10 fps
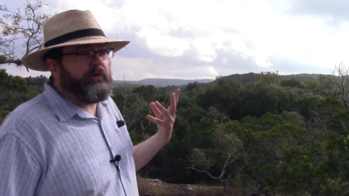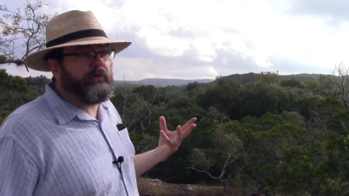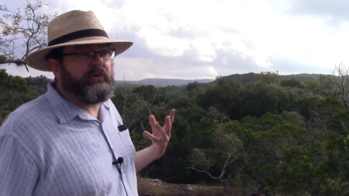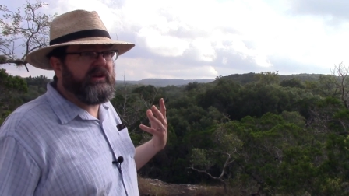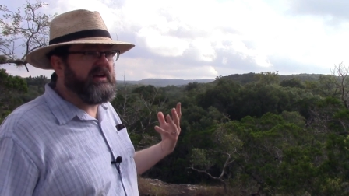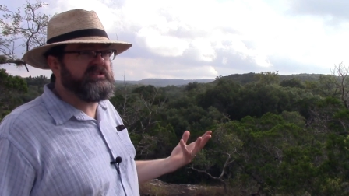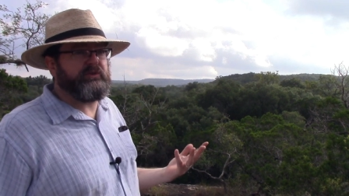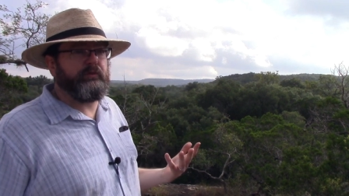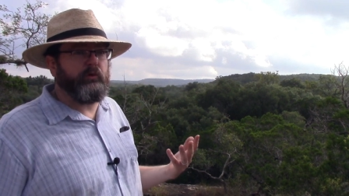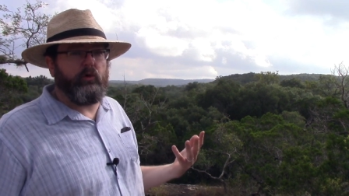further kinds
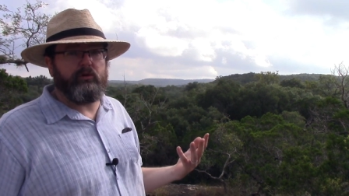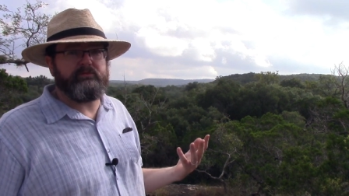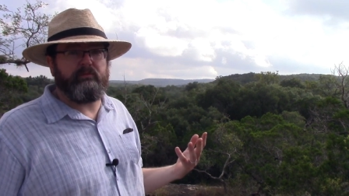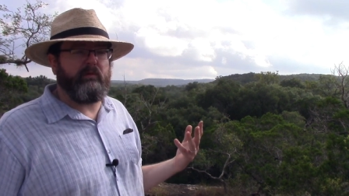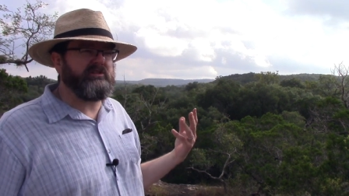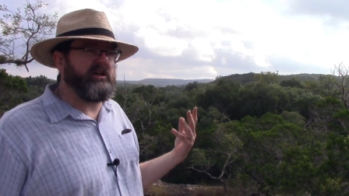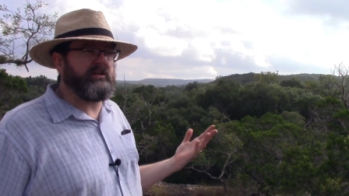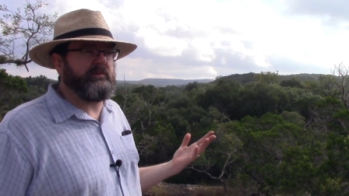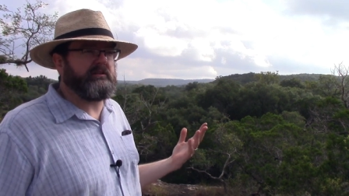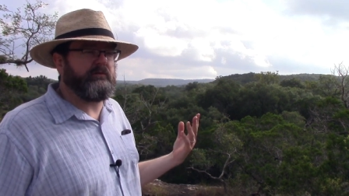of forms. I mean, we
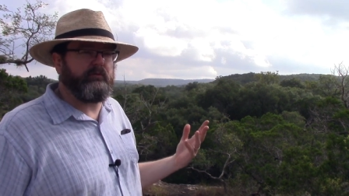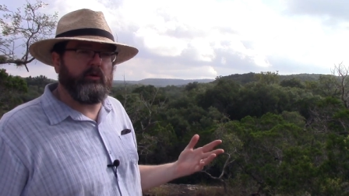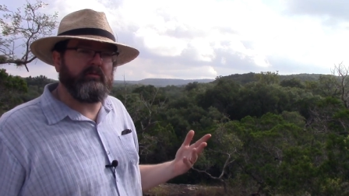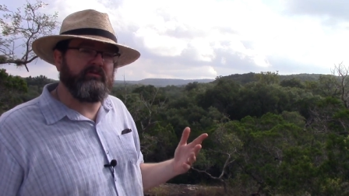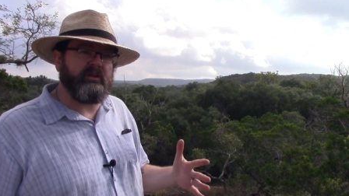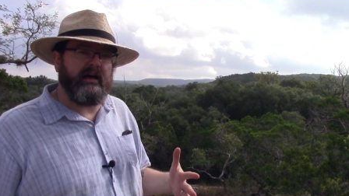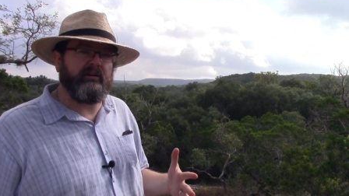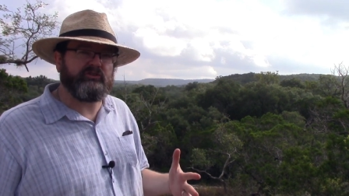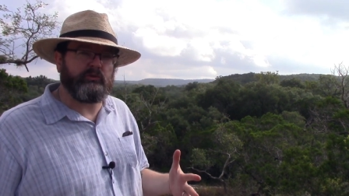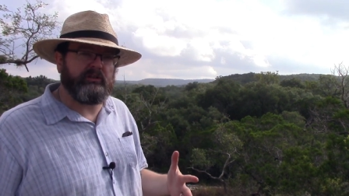talked about the form of
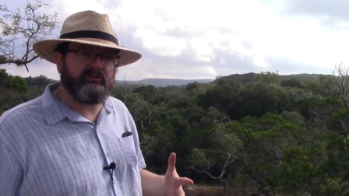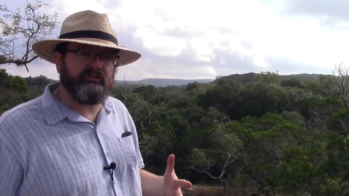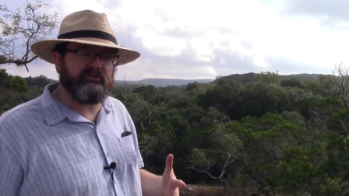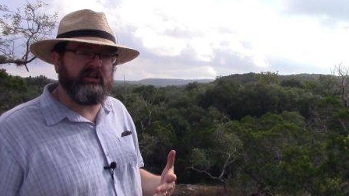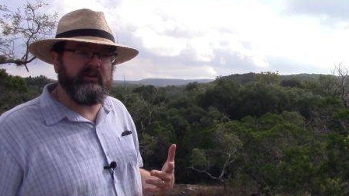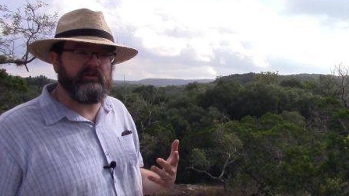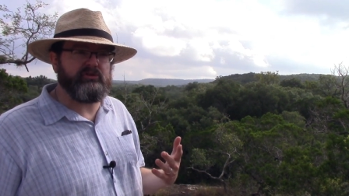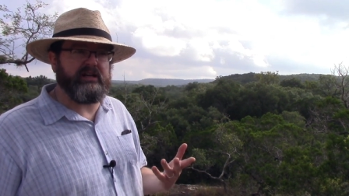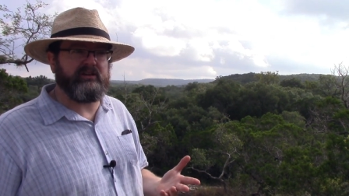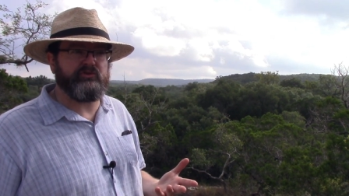dinosaur existing, even though
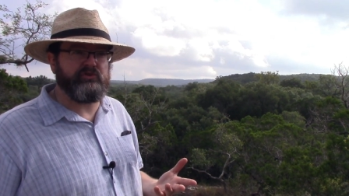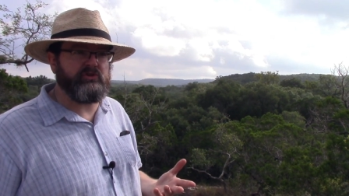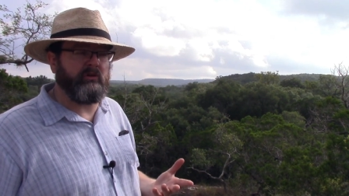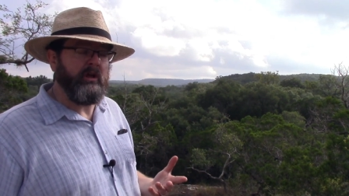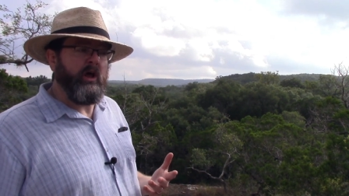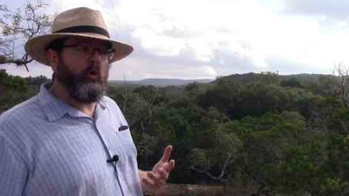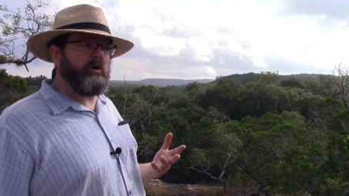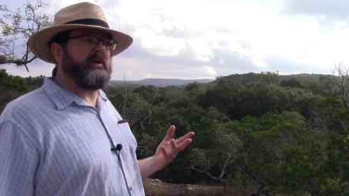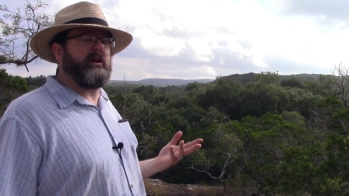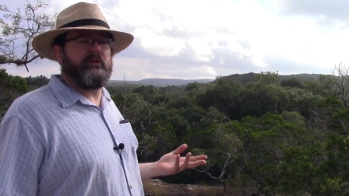dinosaurs don't. Well,
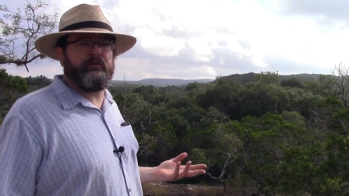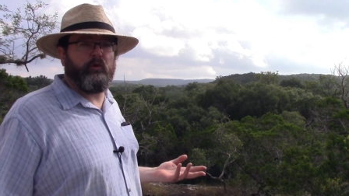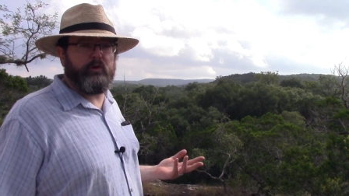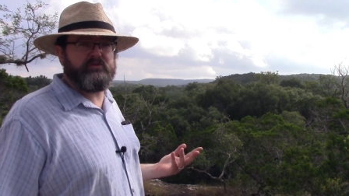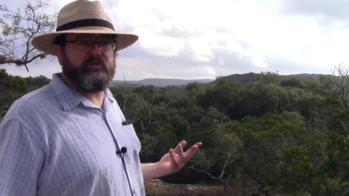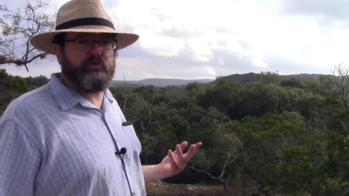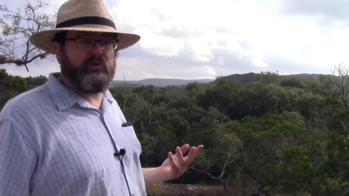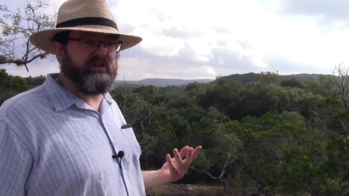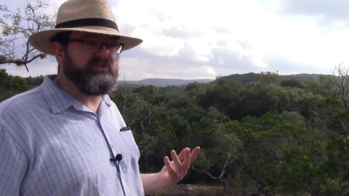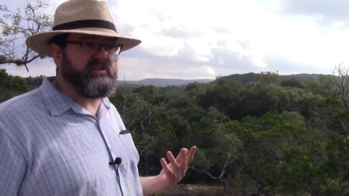what about all the forms of
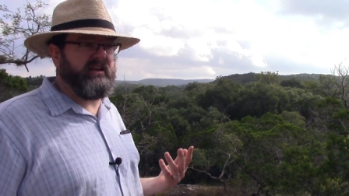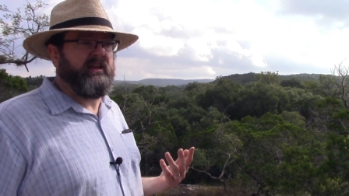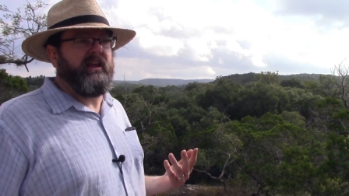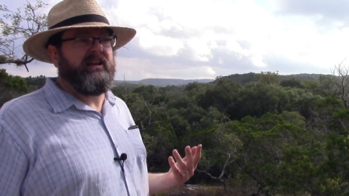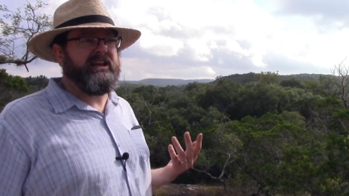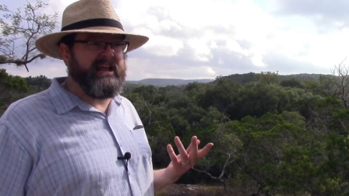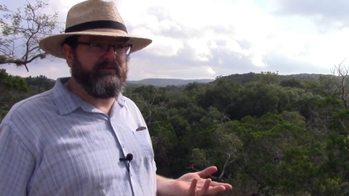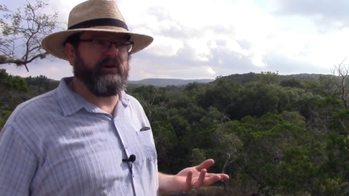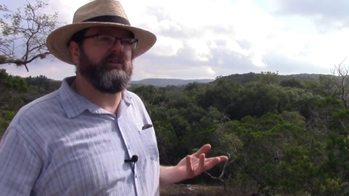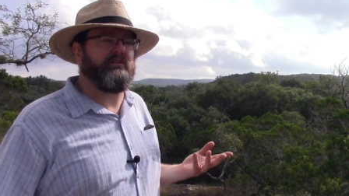critters that
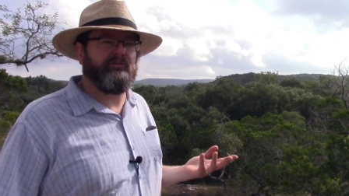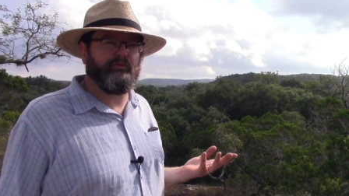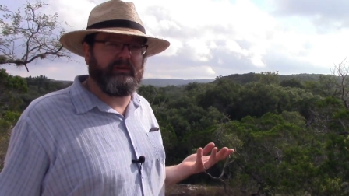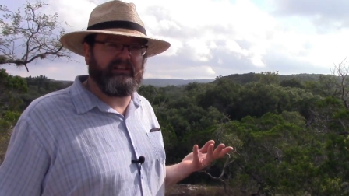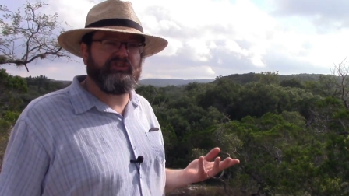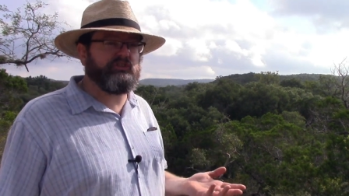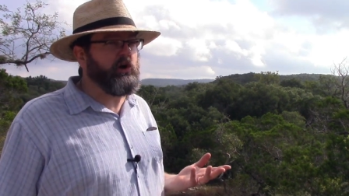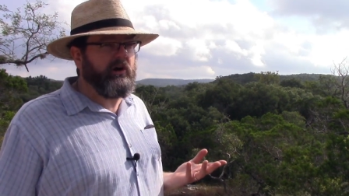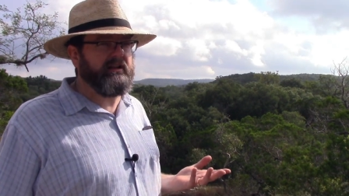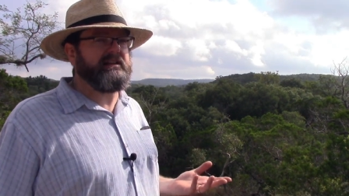never really
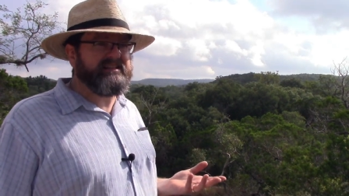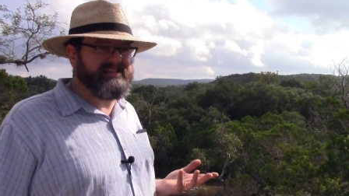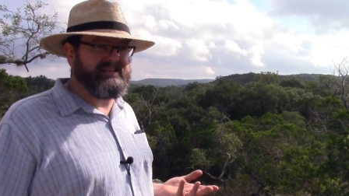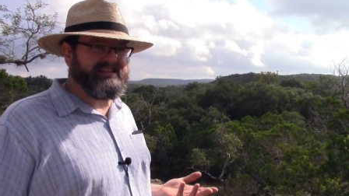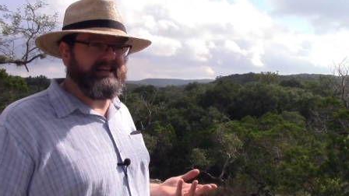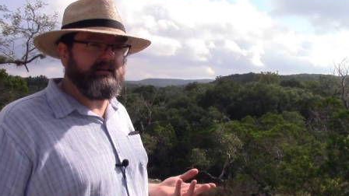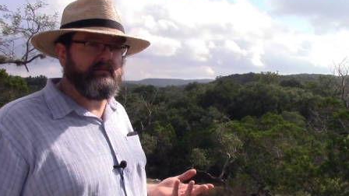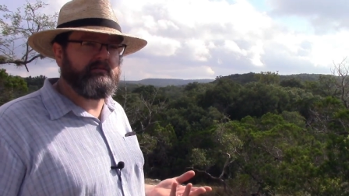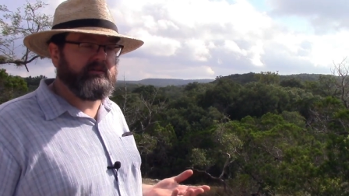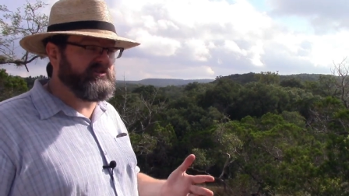started existing?
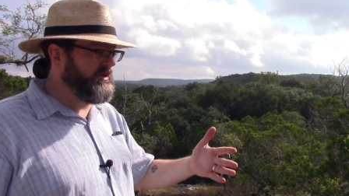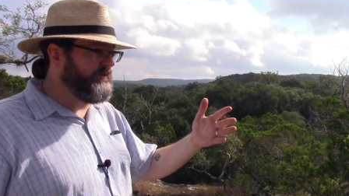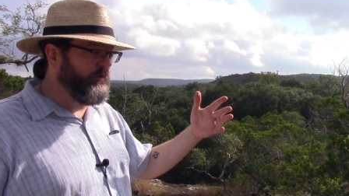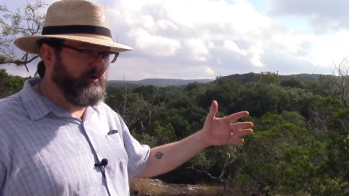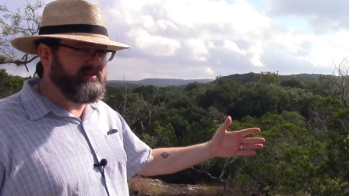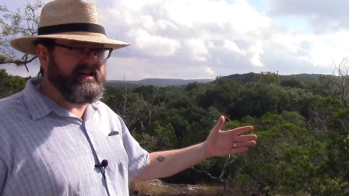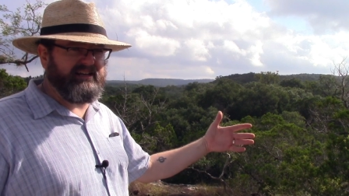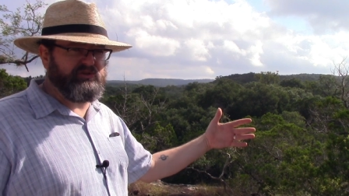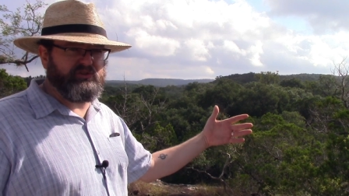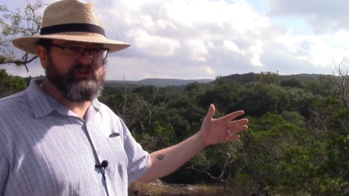Because, you know, the form of
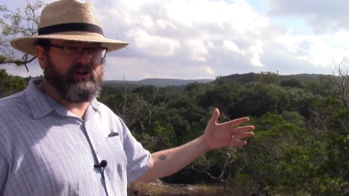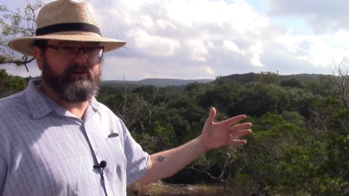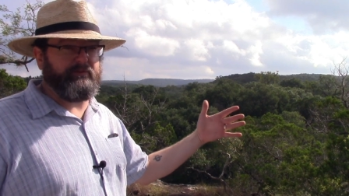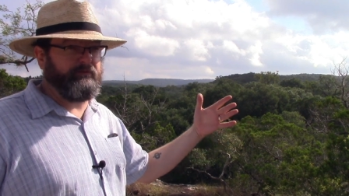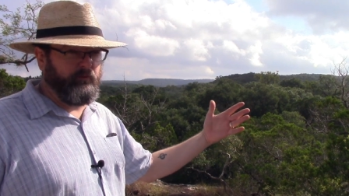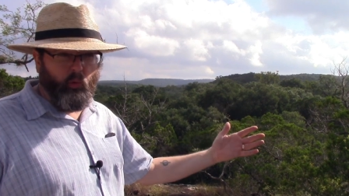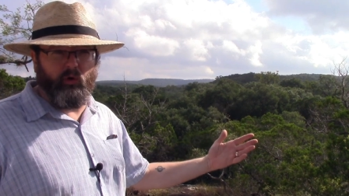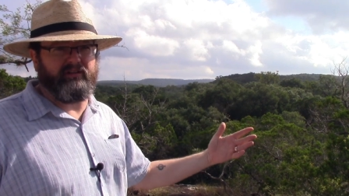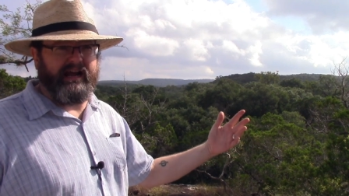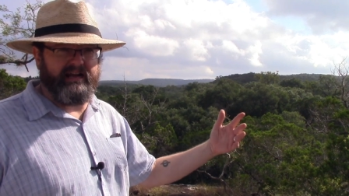dinosaurs started
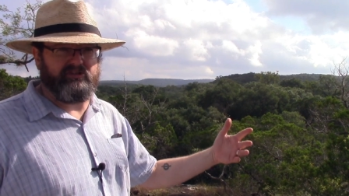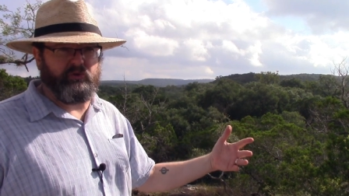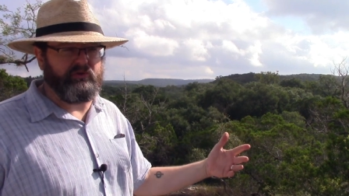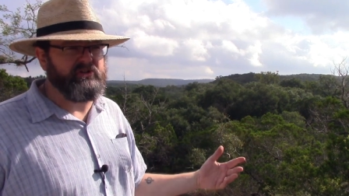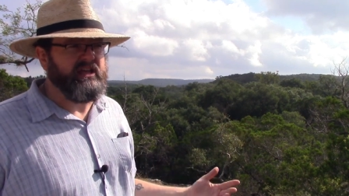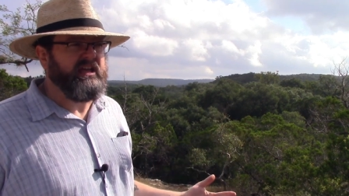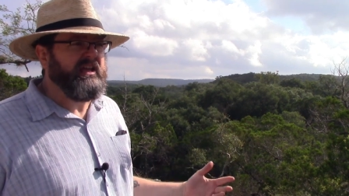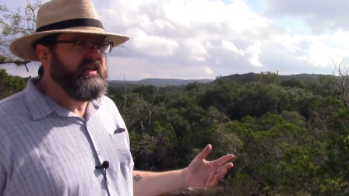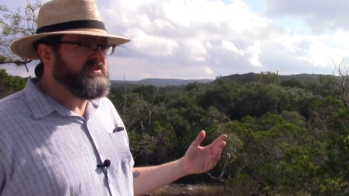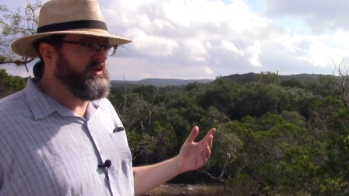before dinosaurs.
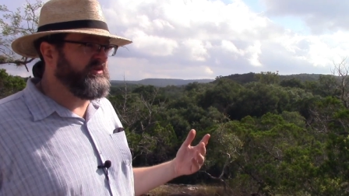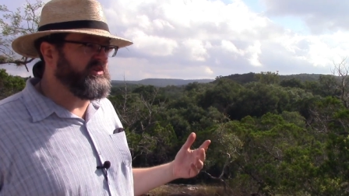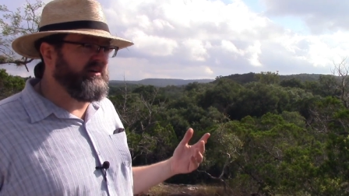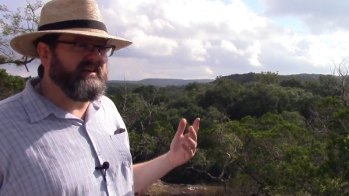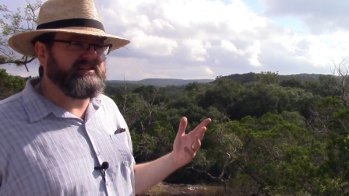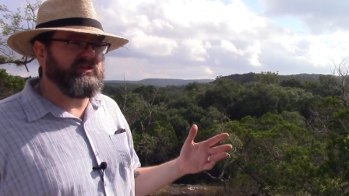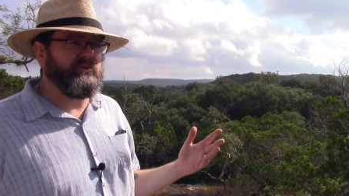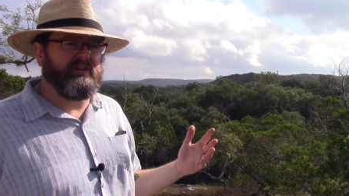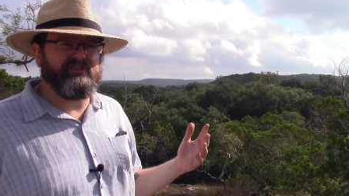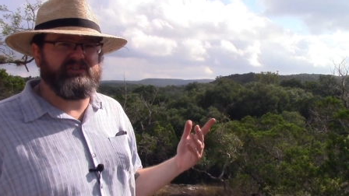So there's all kinds of
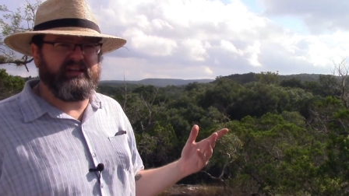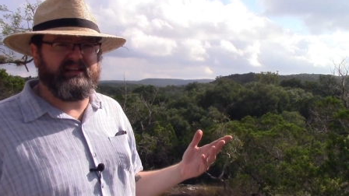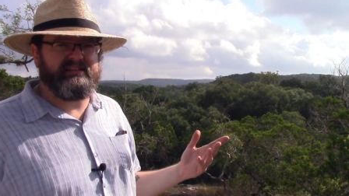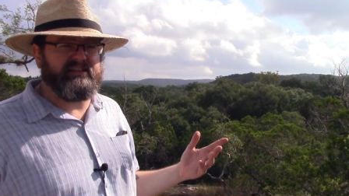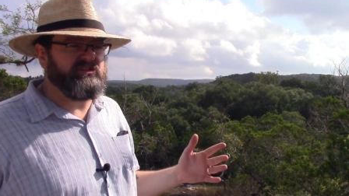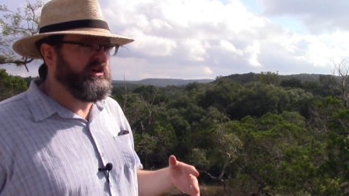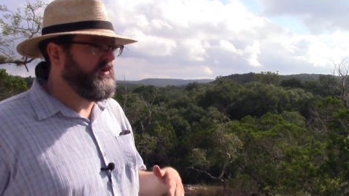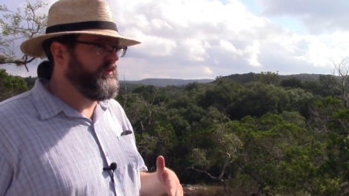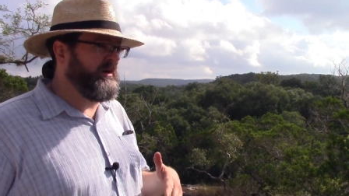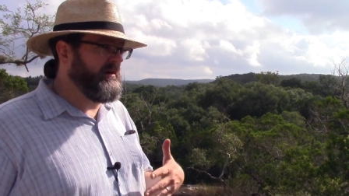critters that exist
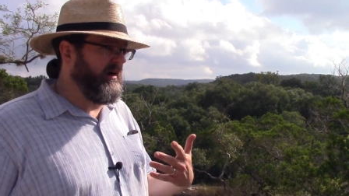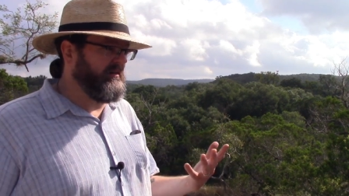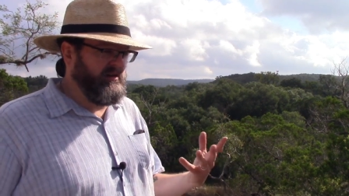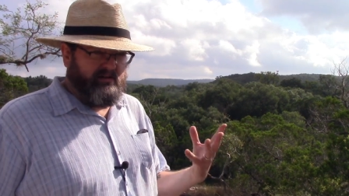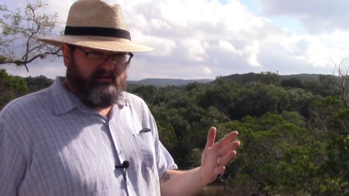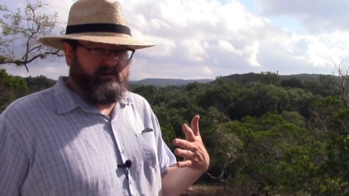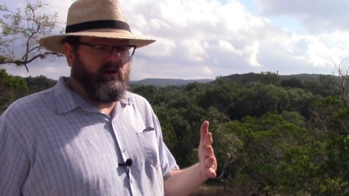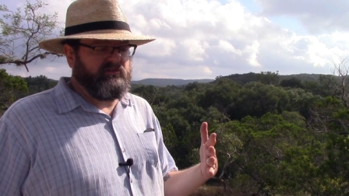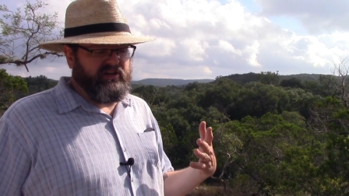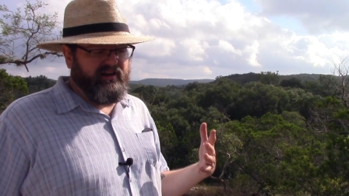regardless, uh, uh,
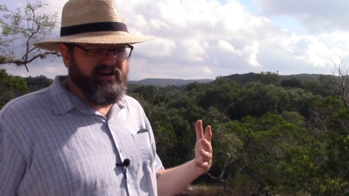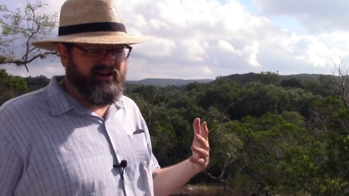oh, sorry,